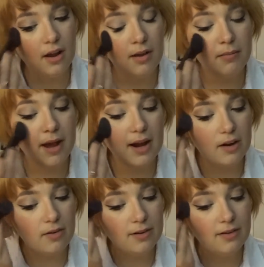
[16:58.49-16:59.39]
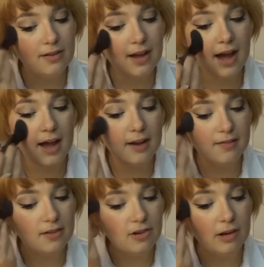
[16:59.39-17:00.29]
and pat it onto the high of
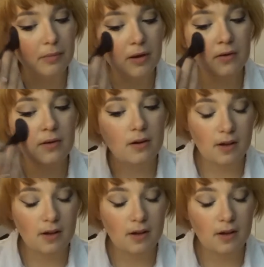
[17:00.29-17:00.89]
the cheekbone.